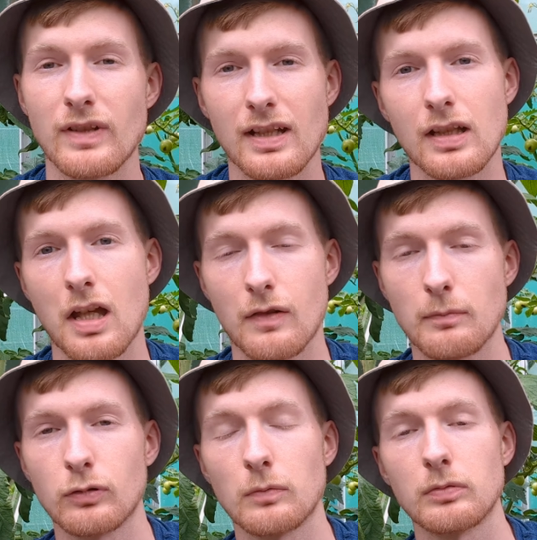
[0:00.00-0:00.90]
a
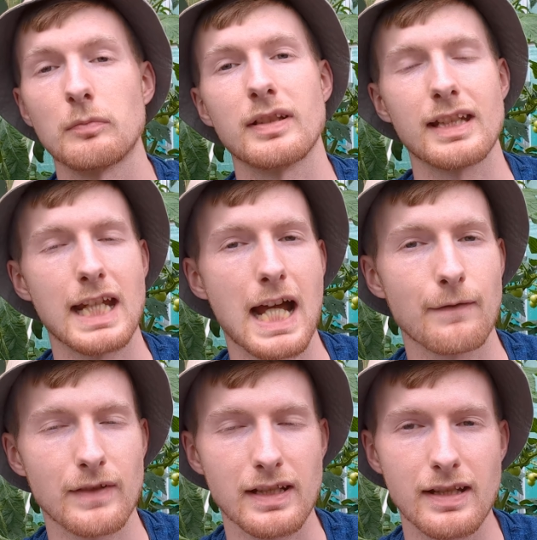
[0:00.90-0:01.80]
reoccurring problem year
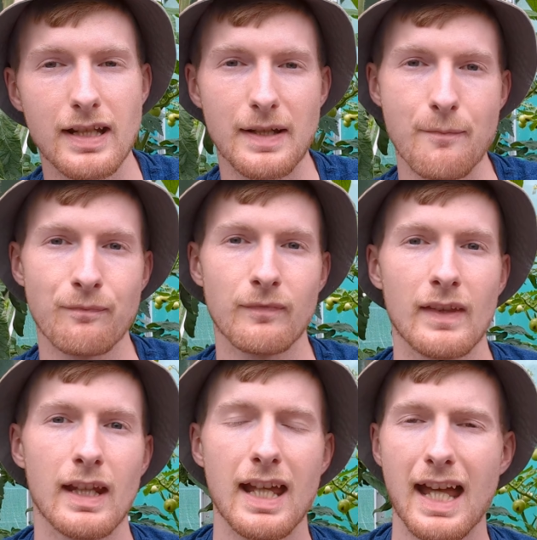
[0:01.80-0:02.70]
after year.
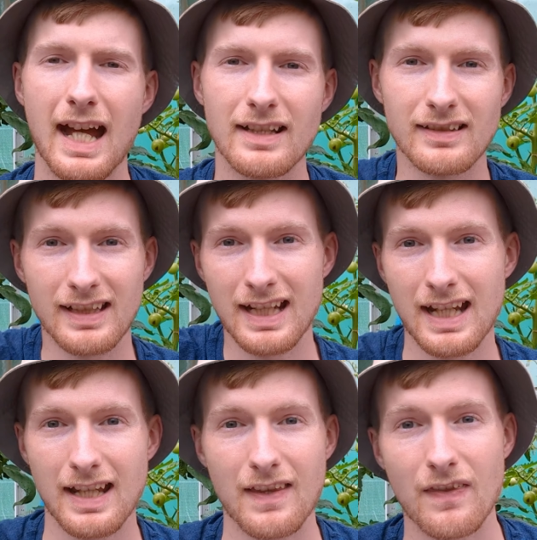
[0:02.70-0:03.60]
And
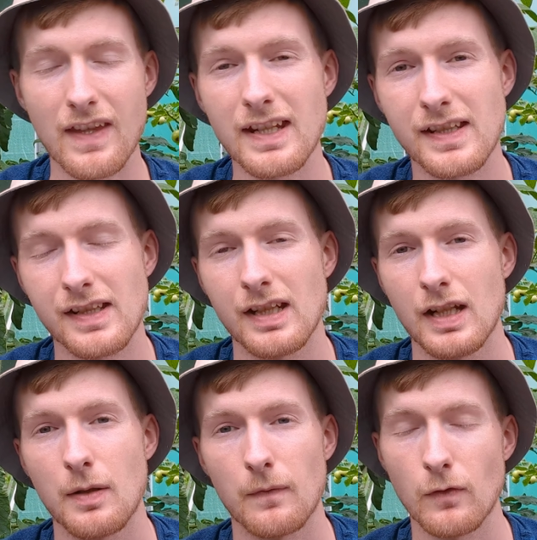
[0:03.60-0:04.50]
this
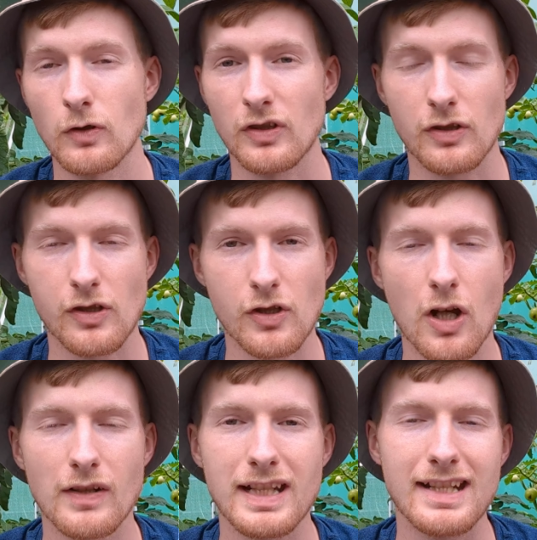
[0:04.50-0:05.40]
fungus does
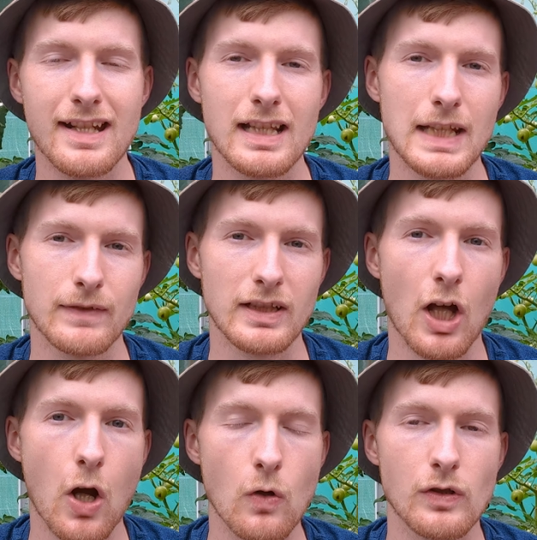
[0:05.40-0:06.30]
not need a living
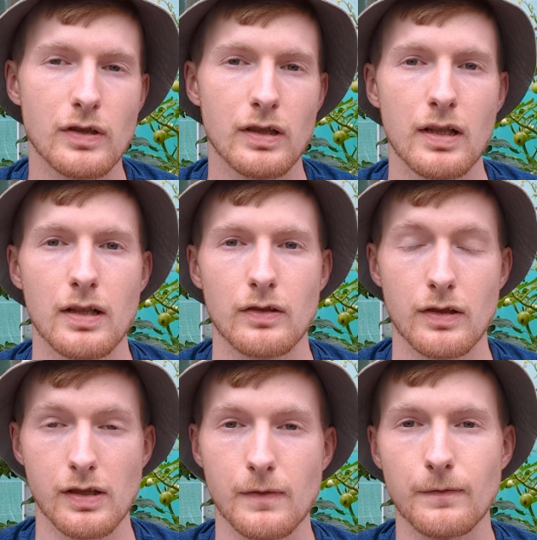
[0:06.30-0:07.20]
host
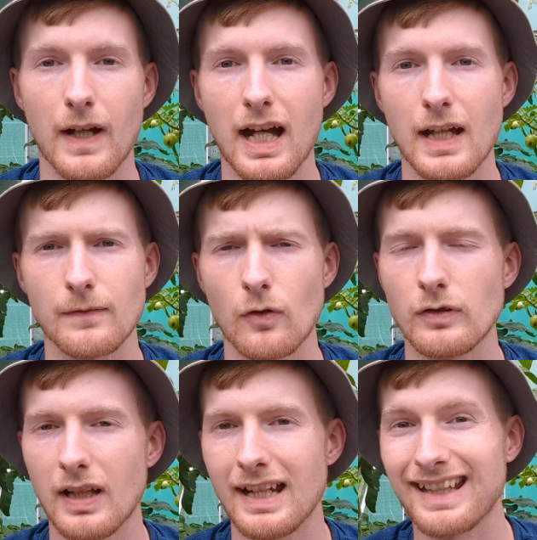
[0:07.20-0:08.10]
to survive.
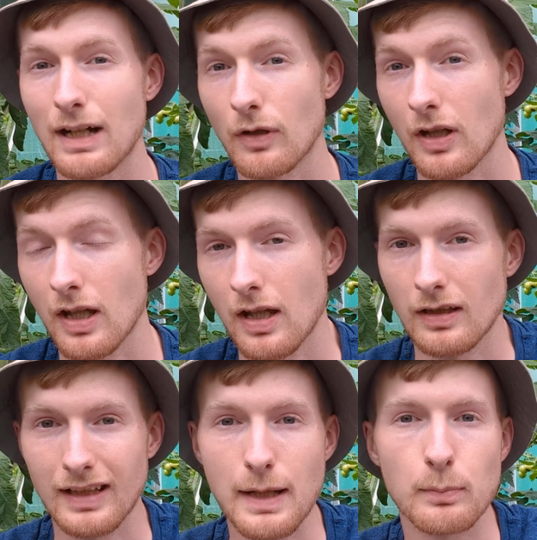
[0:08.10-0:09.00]
Unlike our
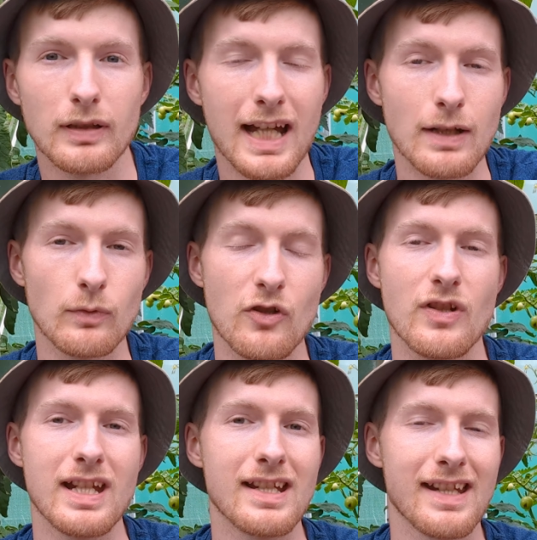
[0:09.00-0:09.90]
late blight,
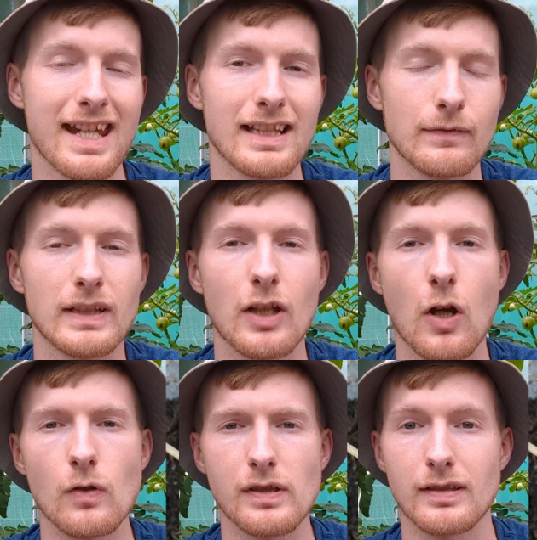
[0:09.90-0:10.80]
which needs a living
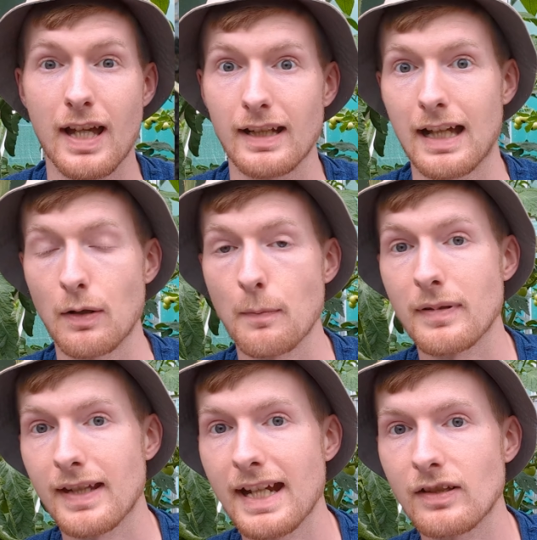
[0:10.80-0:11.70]
host like our
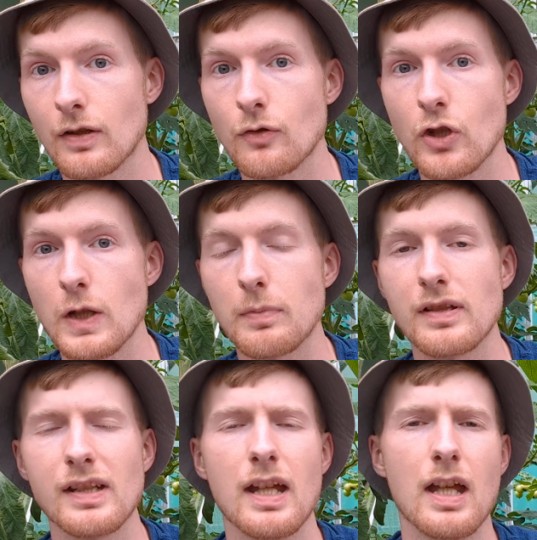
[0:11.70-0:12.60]
potato
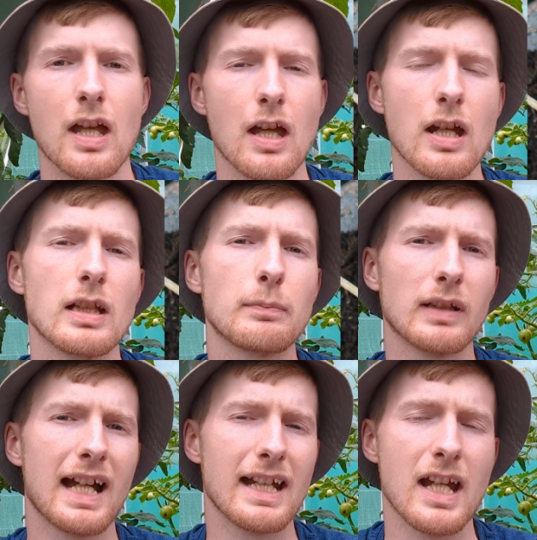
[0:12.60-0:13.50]
tubers, early
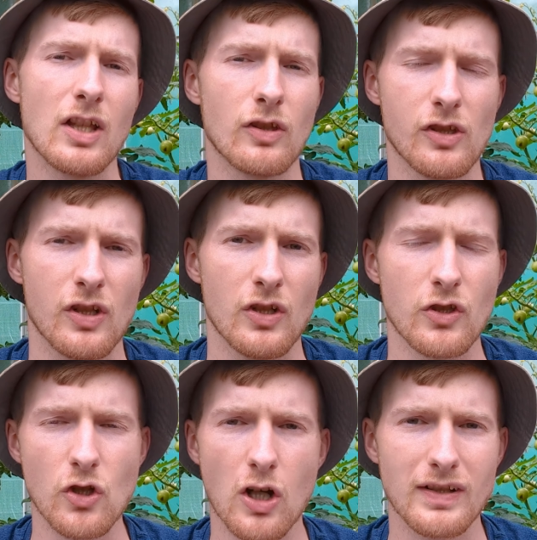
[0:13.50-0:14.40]
blight does
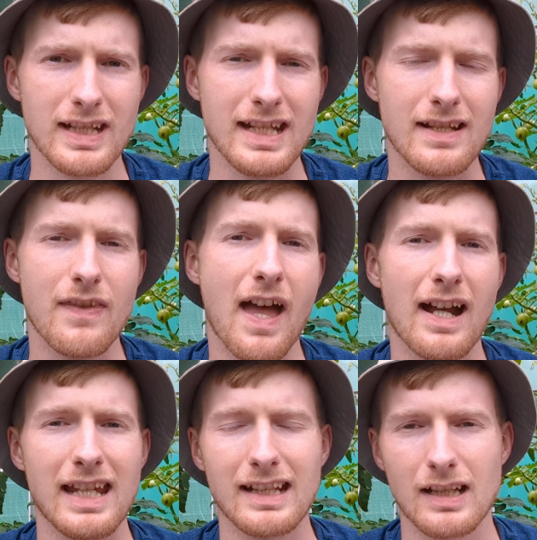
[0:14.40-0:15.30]
not need
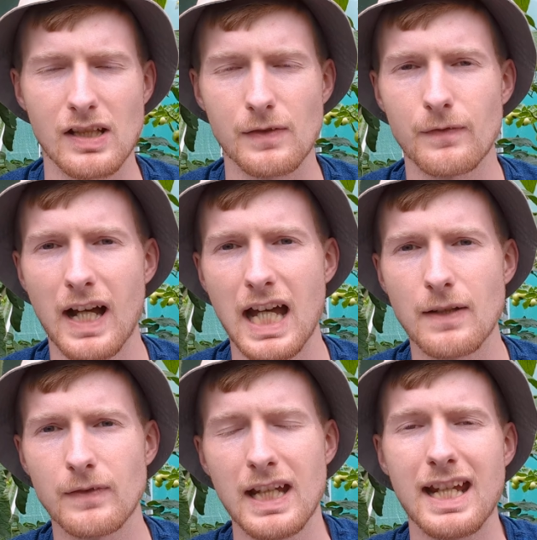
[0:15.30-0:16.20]
that. It can
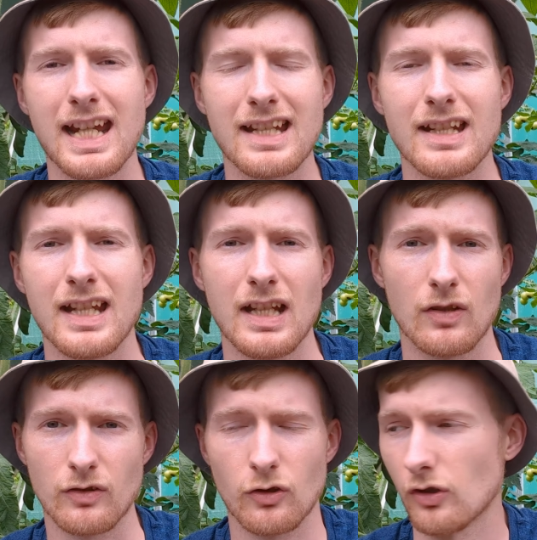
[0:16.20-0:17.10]
survive in
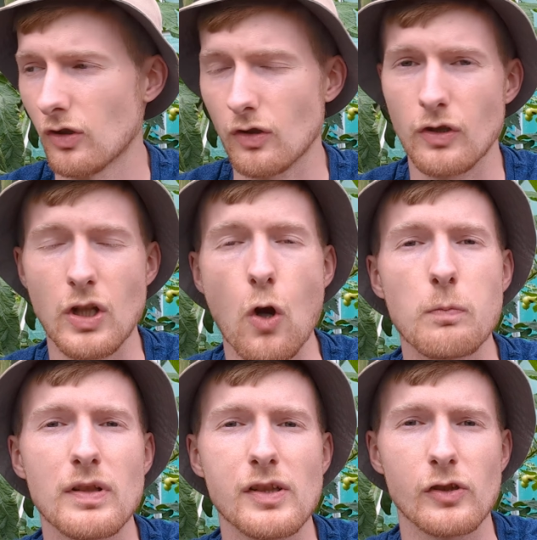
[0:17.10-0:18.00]
just the
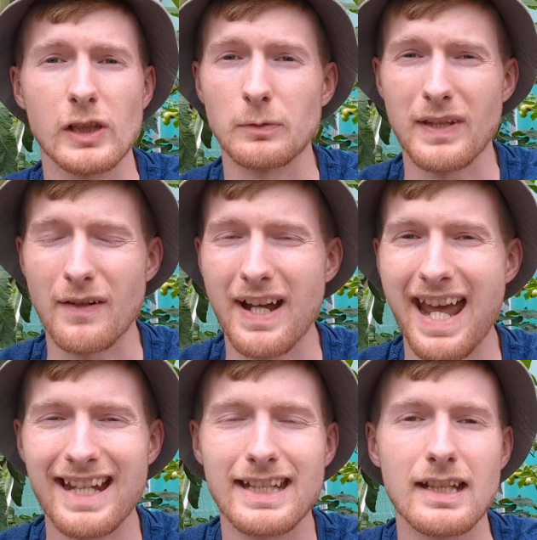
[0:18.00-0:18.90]
open soil without
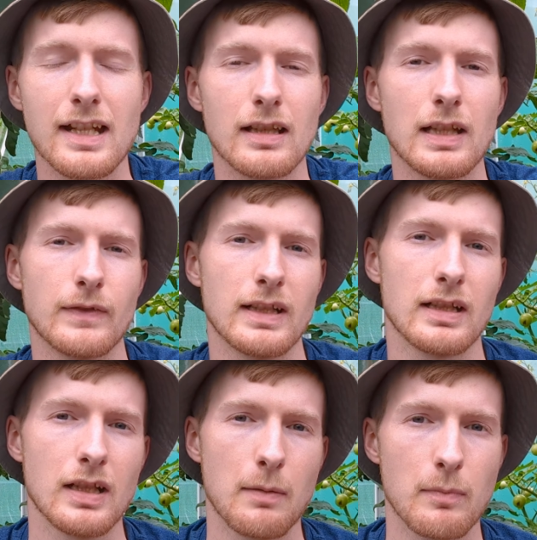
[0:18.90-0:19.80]
any
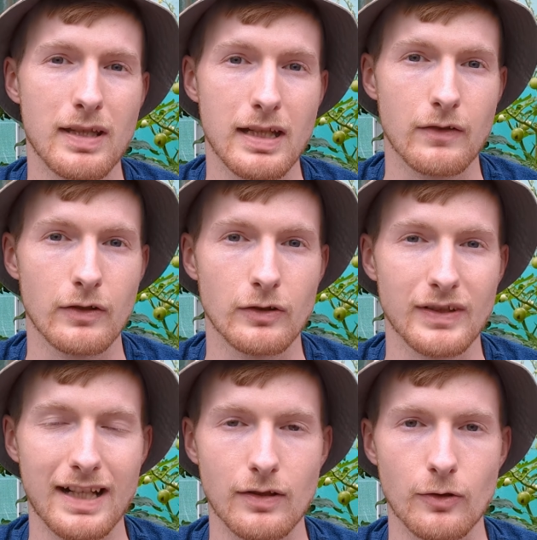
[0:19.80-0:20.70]
living
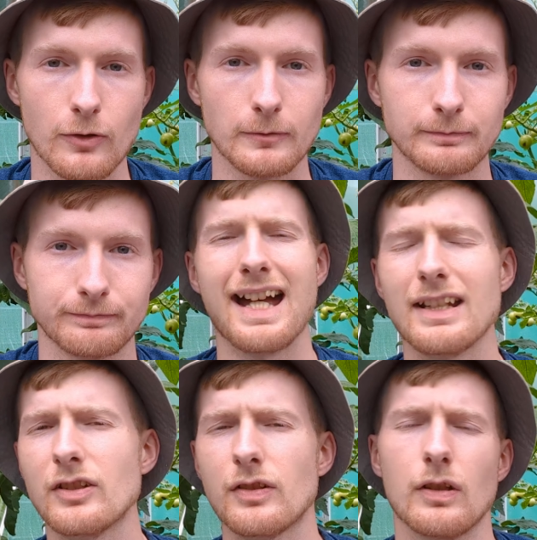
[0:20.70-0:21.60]
materials at all.
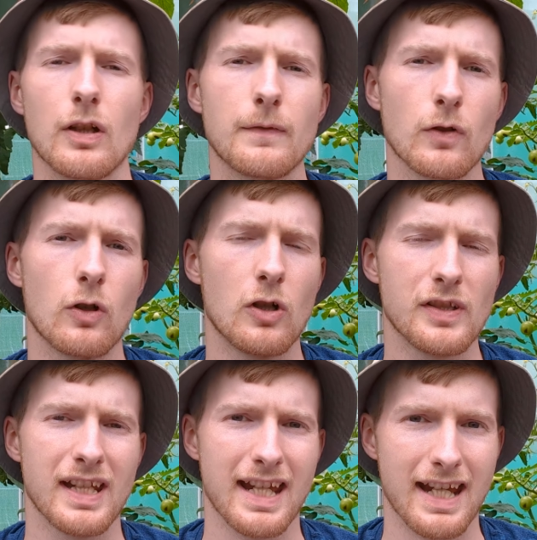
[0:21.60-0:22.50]
And of
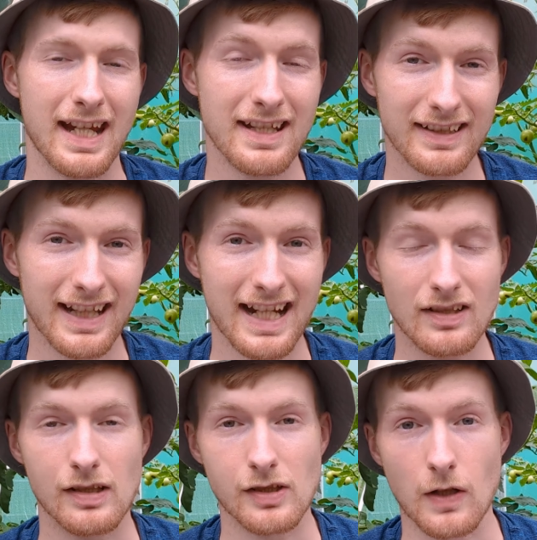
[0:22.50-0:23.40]
course,
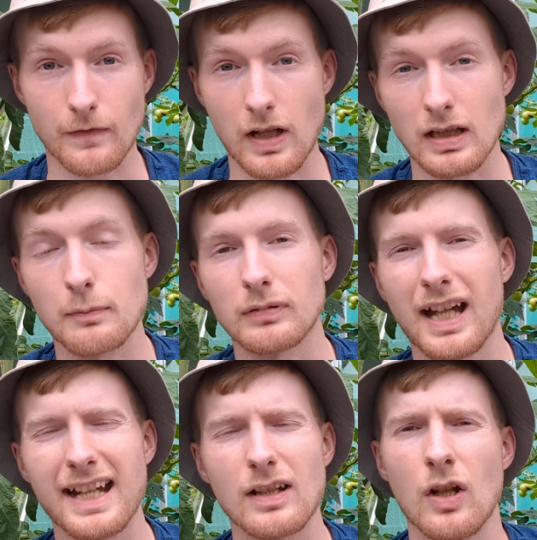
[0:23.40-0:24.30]
indicators of early
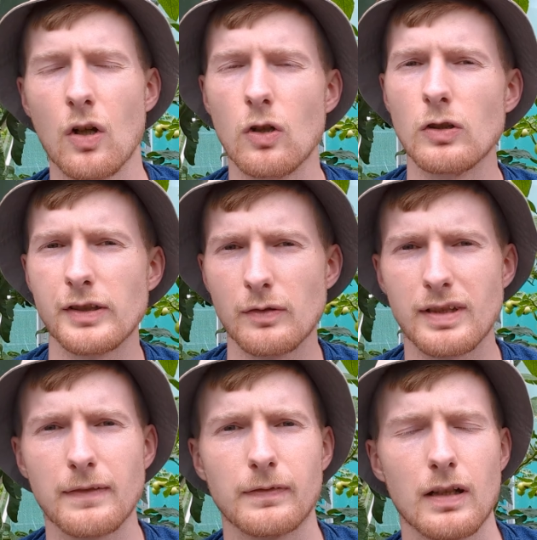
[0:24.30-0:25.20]
blight also
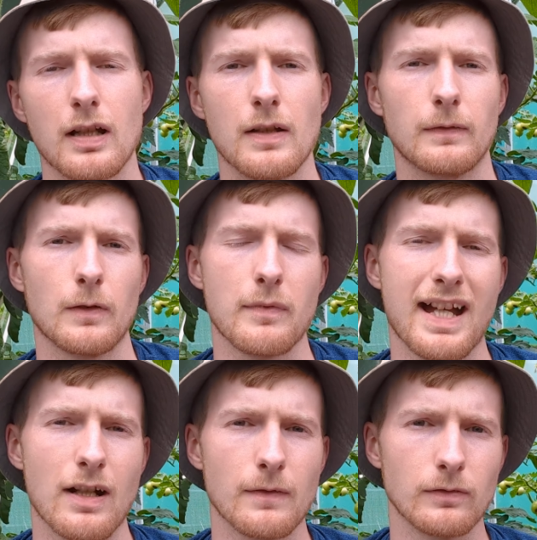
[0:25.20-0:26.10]
differ from
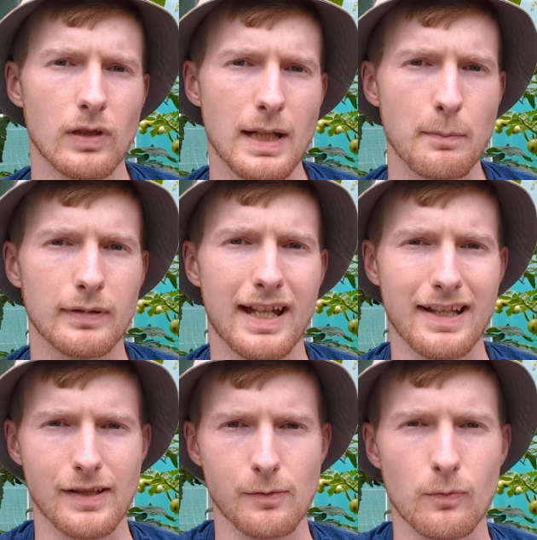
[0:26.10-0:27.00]
that of late
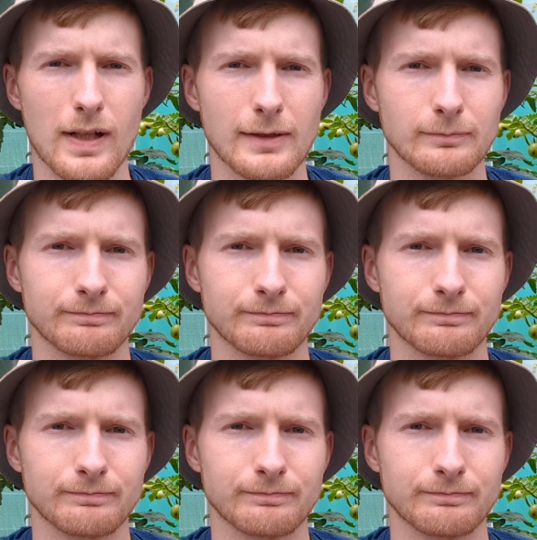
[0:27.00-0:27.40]
blight as well.